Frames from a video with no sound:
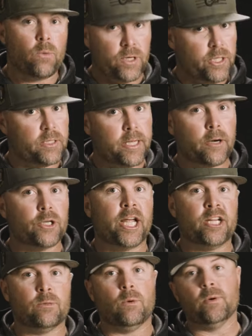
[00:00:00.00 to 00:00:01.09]
which is
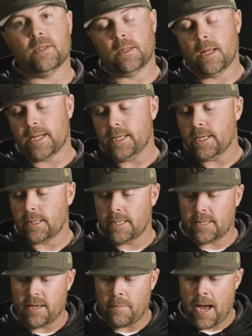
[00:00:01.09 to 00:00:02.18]
interchangeable with the Lucky Duck
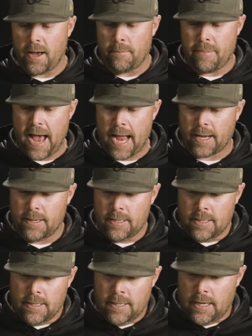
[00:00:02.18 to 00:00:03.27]
lithium ion pack.
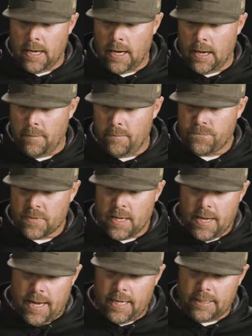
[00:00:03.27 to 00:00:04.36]
And
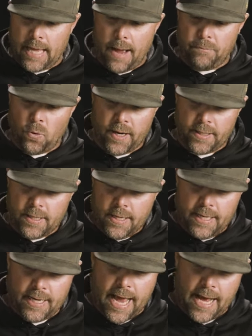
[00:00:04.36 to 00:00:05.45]
at that point,
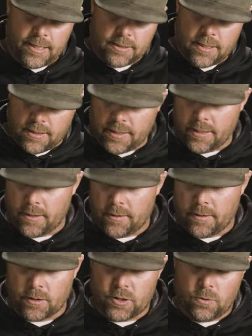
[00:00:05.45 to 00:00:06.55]
it has
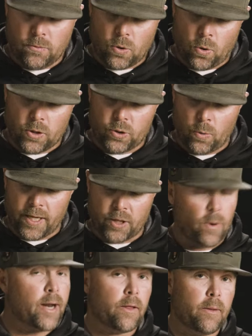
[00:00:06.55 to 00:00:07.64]
the quarter 20
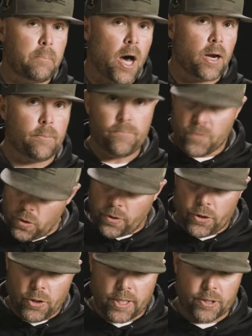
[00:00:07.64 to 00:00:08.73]
thread on the bottom. You
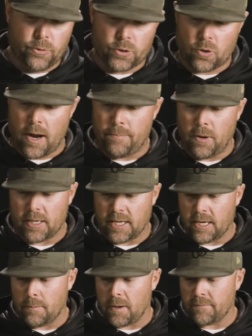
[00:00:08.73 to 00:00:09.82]
can hook it to a tripod to
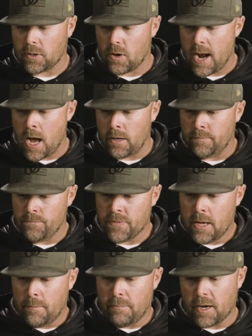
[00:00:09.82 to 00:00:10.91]
get it off the ground.
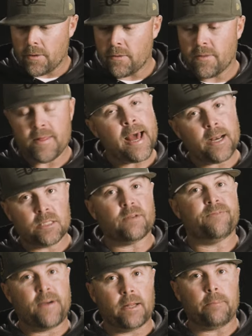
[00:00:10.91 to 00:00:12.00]
But other than that, it's a
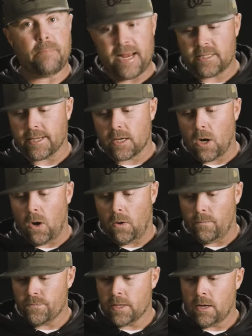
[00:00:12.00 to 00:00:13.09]
fairly basic
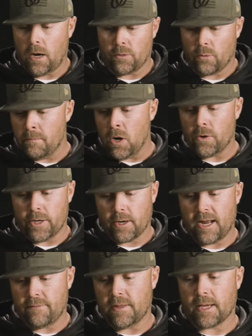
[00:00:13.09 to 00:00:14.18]
call. On the remote, you're
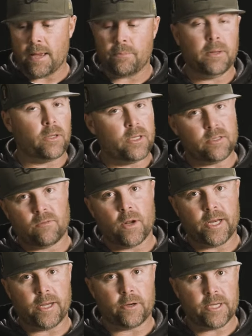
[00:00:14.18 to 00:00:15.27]
gonna have the capabilities of
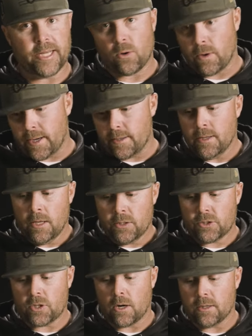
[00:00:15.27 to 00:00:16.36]
running your decoy,
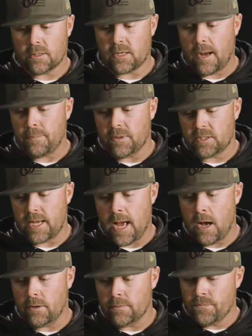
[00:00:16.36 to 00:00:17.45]
starting and stopping the
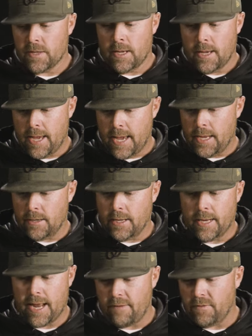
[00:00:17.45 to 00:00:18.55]
sound, and
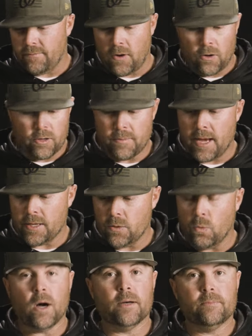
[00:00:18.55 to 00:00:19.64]
have the volume that you
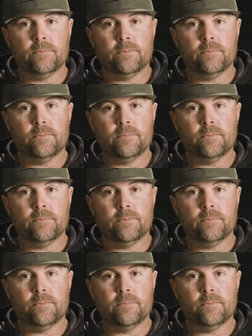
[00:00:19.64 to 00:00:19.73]
want.